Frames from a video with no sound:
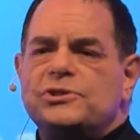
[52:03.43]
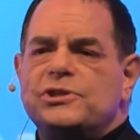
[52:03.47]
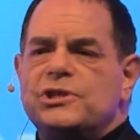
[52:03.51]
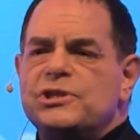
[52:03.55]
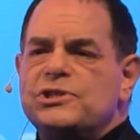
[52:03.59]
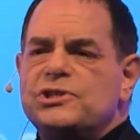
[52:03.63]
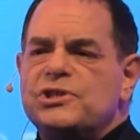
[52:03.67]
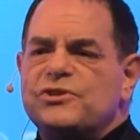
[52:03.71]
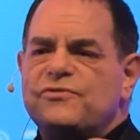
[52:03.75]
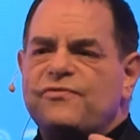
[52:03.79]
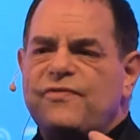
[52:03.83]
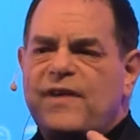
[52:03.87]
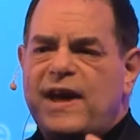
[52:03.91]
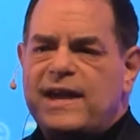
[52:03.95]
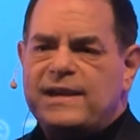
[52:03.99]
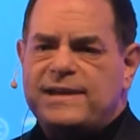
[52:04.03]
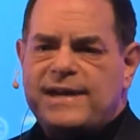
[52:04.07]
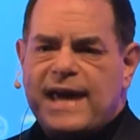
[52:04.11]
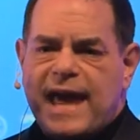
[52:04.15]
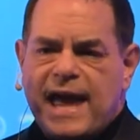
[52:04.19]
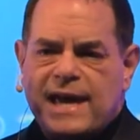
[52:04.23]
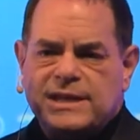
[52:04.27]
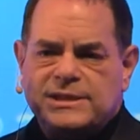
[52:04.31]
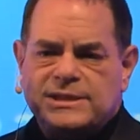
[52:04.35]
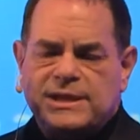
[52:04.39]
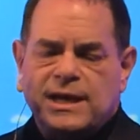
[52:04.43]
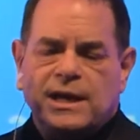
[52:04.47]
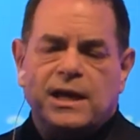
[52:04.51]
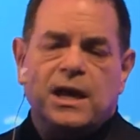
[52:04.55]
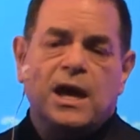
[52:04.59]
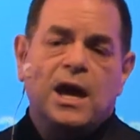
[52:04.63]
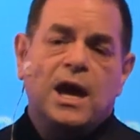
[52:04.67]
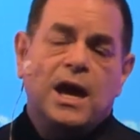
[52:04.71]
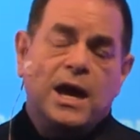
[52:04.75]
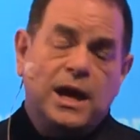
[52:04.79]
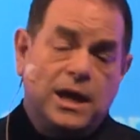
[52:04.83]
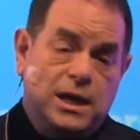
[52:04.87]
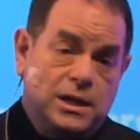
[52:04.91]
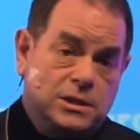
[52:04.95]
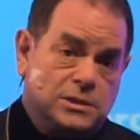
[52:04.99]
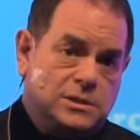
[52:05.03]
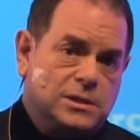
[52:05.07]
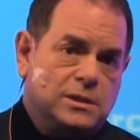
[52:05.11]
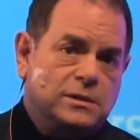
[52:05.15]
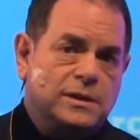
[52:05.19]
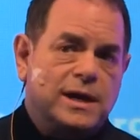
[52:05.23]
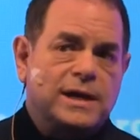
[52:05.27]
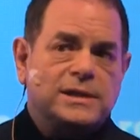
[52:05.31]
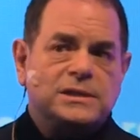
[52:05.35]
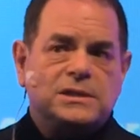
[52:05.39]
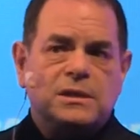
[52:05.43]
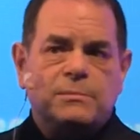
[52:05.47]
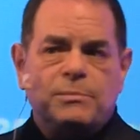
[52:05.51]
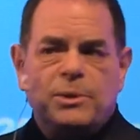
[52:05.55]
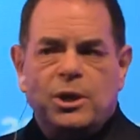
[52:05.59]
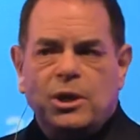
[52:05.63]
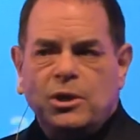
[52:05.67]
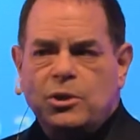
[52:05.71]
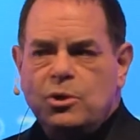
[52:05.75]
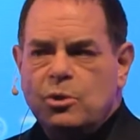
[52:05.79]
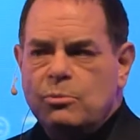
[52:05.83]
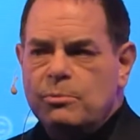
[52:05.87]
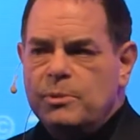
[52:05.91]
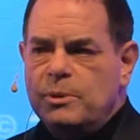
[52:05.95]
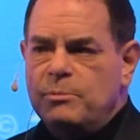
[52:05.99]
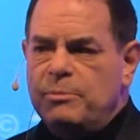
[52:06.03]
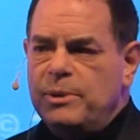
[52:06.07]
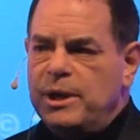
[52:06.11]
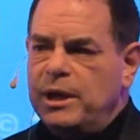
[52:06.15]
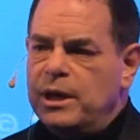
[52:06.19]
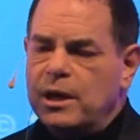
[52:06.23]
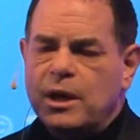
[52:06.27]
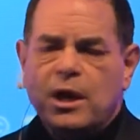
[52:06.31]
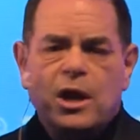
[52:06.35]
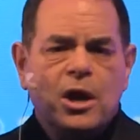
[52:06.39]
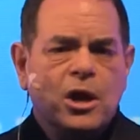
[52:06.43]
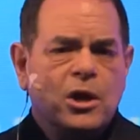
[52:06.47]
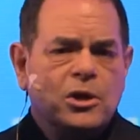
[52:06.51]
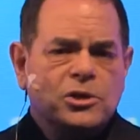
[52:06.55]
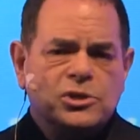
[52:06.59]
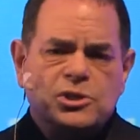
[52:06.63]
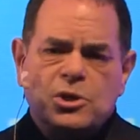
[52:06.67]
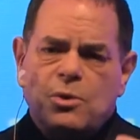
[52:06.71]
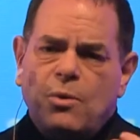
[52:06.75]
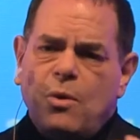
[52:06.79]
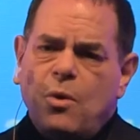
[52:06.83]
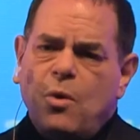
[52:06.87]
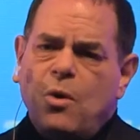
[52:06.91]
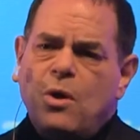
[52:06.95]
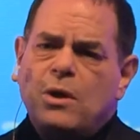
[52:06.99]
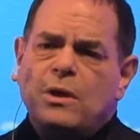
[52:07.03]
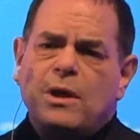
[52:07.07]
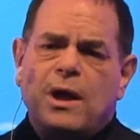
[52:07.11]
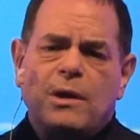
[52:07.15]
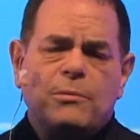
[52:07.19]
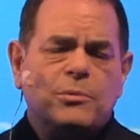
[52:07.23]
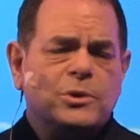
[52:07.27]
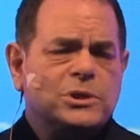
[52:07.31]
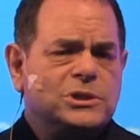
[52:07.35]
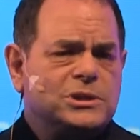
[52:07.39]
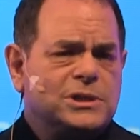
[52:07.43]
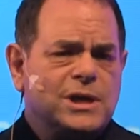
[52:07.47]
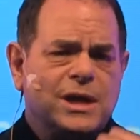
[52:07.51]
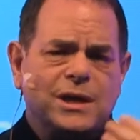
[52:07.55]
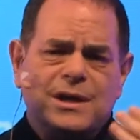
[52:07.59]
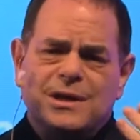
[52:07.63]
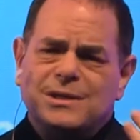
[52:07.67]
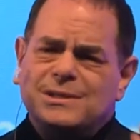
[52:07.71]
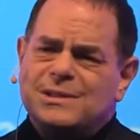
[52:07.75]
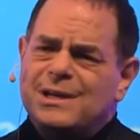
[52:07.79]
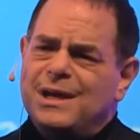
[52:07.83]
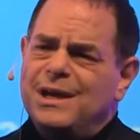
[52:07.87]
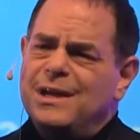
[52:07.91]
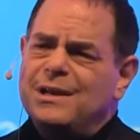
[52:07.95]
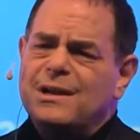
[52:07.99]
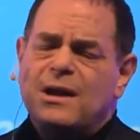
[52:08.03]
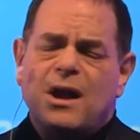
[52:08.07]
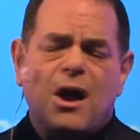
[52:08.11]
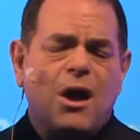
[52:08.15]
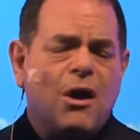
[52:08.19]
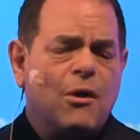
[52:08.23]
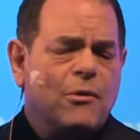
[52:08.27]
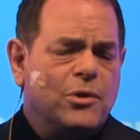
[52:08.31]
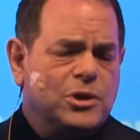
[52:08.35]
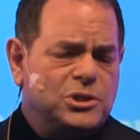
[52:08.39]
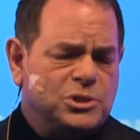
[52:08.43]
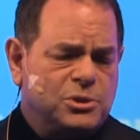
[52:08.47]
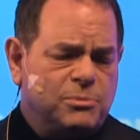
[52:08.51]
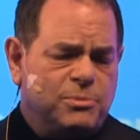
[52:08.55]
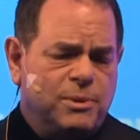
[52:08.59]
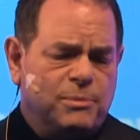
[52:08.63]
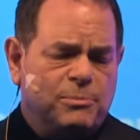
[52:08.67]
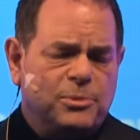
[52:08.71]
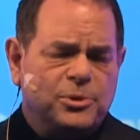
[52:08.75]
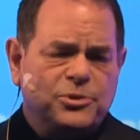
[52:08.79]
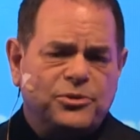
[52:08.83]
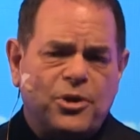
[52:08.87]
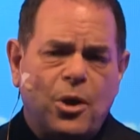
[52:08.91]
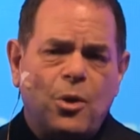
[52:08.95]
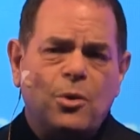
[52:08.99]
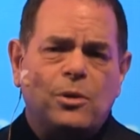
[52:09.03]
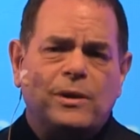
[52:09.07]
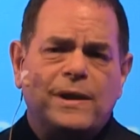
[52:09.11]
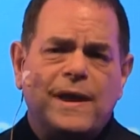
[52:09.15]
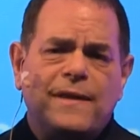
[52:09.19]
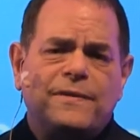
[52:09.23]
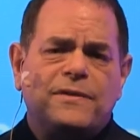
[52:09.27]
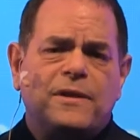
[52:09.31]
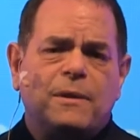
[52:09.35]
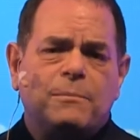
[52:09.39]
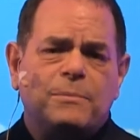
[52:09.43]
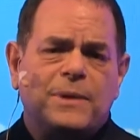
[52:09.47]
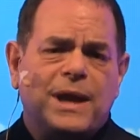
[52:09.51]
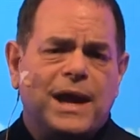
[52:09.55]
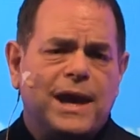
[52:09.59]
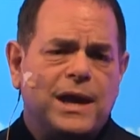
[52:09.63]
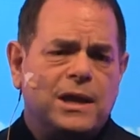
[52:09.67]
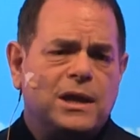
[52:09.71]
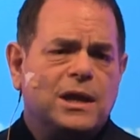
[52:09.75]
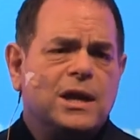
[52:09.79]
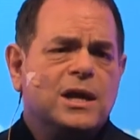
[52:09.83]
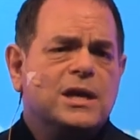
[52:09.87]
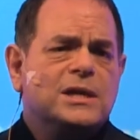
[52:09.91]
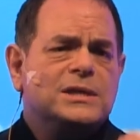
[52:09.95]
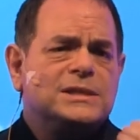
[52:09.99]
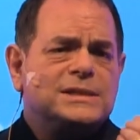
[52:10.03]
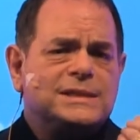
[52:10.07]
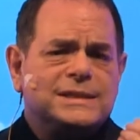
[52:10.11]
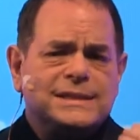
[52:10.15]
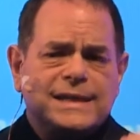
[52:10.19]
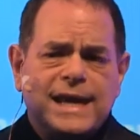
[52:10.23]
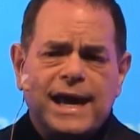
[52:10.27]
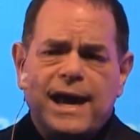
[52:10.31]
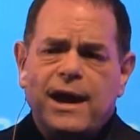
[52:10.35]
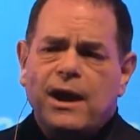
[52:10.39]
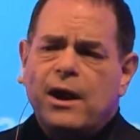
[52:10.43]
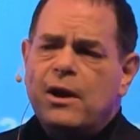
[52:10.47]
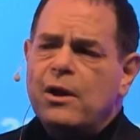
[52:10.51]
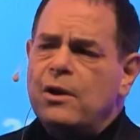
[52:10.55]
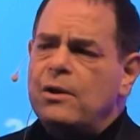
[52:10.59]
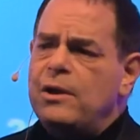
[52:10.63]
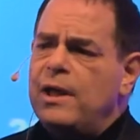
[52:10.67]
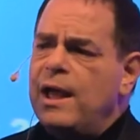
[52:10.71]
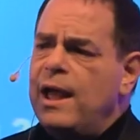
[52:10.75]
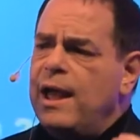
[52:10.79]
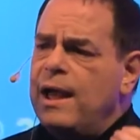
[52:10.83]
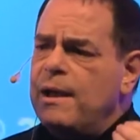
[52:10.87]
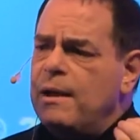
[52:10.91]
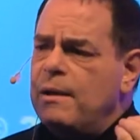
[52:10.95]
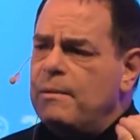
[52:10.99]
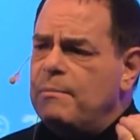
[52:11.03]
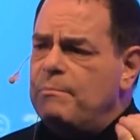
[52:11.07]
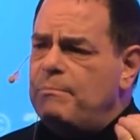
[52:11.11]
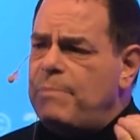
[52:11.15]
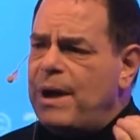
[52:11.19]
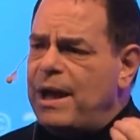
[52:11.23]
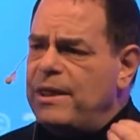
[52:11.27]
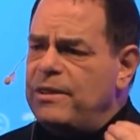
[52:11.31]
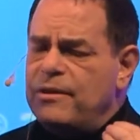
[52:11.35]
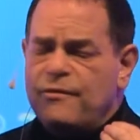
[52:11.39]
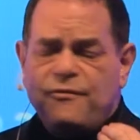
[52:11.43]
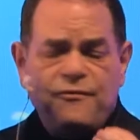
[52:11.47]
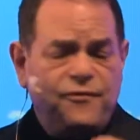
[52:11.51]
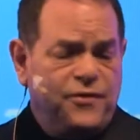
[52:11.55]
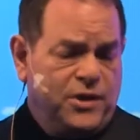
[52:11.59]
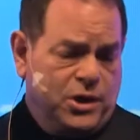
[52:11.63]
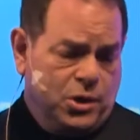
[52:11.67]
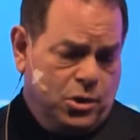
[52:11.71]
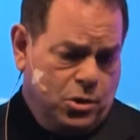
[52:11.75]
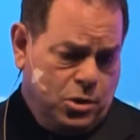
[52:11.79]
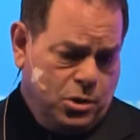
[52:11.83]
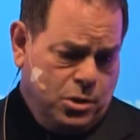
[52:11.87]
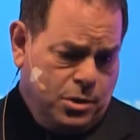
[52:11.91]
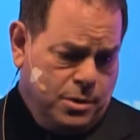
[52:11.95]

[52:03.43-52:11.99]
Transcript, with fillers: This is fantastic. He still has to be a human being. So all I would say is encourage the people. Don't let them get scared by the fear.